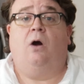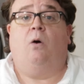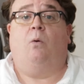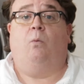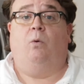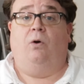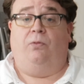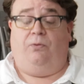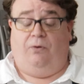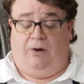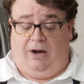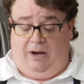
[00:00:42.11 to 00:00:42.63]

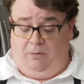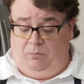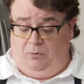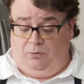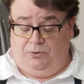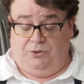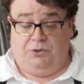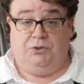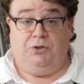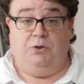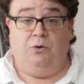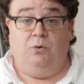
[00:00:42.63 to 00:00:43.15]
what they're able
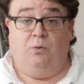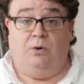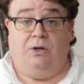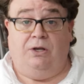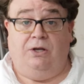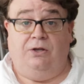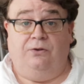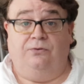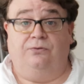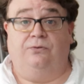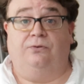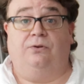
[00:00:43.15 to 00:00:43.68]
to do
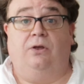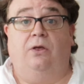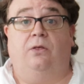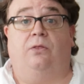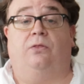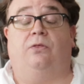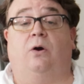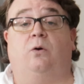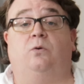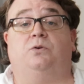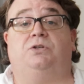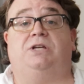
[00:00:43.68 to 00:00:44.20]
is
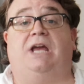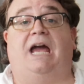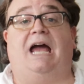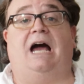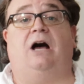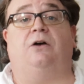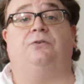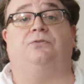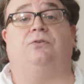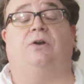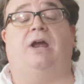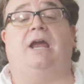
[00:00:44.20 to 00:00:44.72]
those
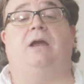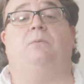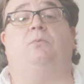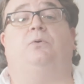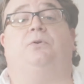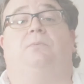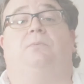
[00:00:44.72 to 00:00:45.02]
cows are able